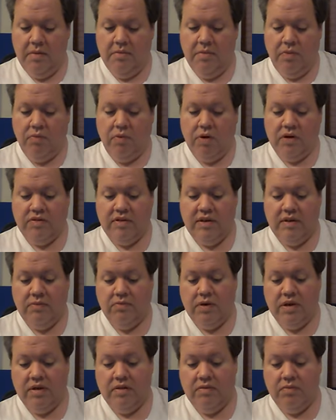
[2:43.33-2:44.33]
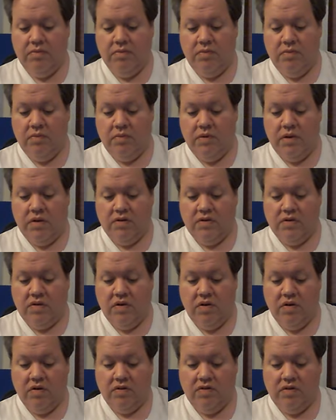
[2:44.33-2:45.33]
But once he witnessed
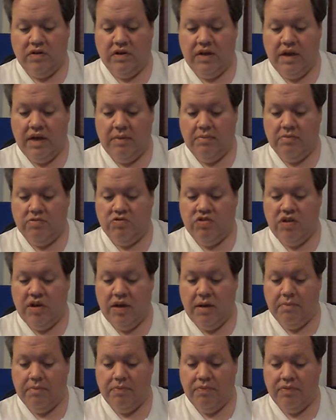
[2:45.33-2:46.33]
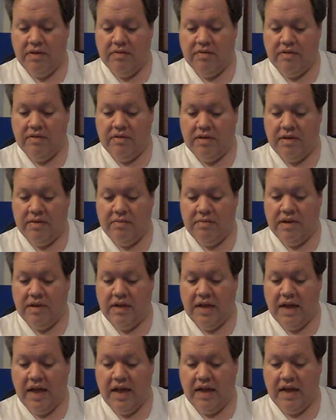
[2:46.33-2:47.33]
her scheme, she imprisons him in
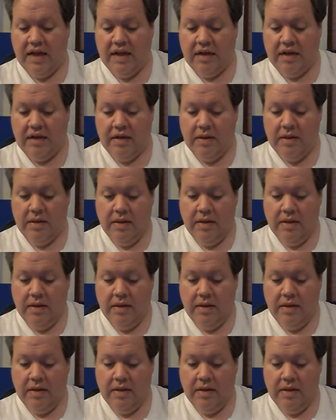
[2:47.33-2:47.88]
the attic.